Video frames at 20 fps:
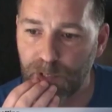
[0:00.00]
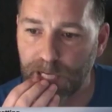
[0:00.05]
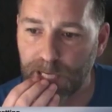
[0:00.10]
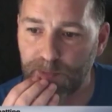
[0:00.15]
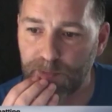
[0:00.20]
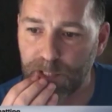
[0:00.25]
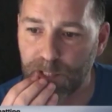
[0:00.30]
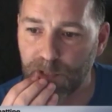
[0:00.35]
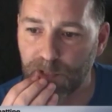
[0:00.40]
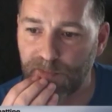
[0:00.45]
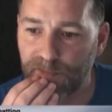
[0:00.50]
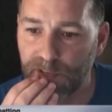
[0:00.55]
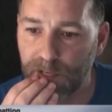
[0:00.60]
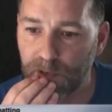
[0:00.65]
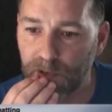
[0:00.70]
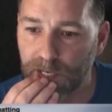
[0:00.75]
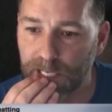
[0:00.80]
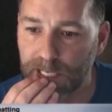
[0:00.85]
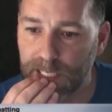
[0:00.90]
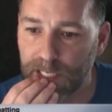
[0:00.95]
program until you
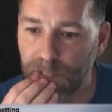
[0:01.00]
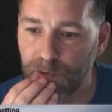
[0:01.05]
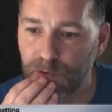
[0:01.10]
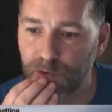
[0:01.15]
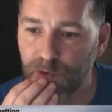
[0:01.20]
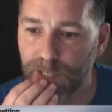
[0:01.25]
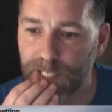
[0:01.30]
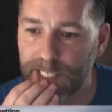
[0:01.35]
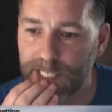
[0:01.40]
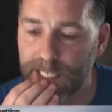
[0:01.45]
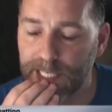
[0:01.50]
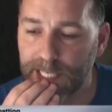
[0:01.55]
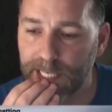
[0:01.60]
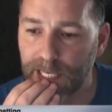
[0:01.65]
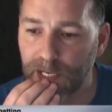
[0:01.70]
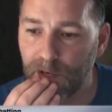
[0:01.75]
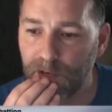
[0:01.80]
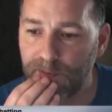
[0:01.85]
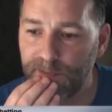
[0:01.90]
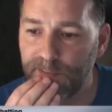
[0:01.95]
felt like it was really
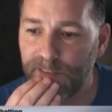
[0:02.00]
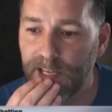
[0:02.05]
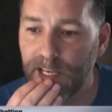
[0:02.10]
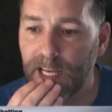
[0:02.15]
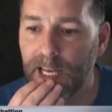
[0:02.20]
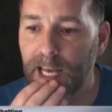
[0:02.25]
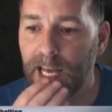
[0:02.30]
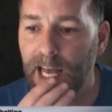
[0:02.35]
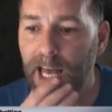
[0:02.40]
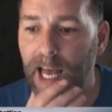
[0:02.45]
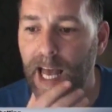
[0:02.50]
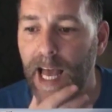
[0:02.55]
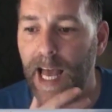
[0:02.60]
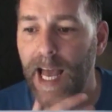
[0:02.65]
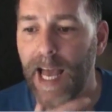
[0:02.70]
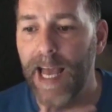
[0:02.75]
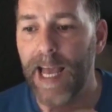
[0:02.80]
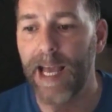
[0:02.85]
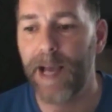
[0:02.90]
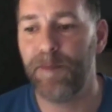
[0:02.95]
taking off?
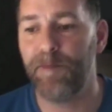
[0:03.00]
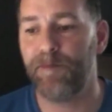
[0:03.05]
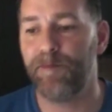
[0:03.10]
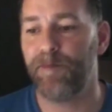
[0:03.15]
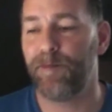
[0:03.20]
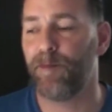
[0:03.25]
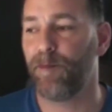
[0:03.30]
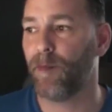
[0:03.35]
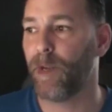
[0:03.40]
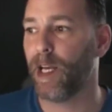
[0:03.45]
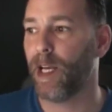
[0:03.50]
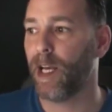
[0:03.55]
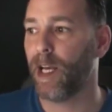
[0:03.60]
Um,